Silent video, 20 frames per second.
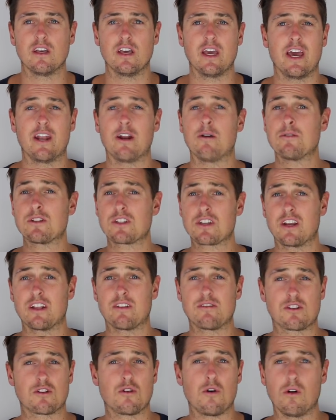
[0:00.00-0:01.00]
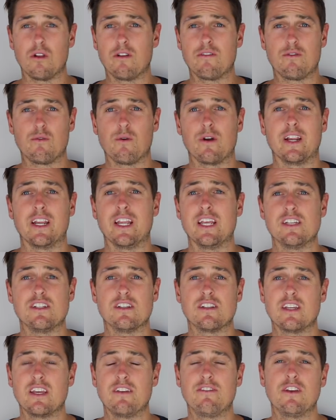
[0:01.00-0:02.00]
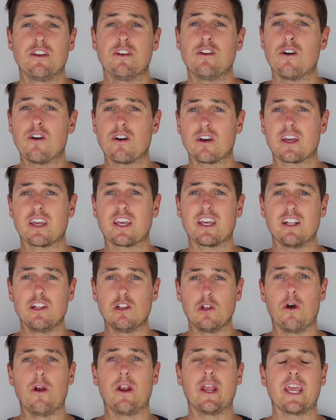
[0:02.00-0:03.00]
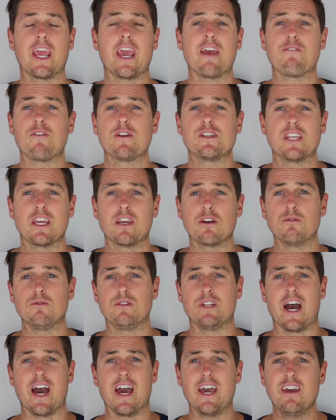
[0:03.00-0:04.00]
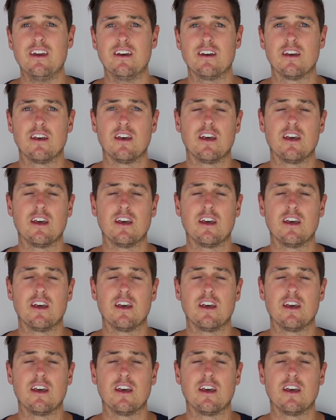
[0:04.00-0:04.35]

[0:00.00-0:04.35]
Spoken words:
and I'm just going to call it for what it is, if you're not learning every single day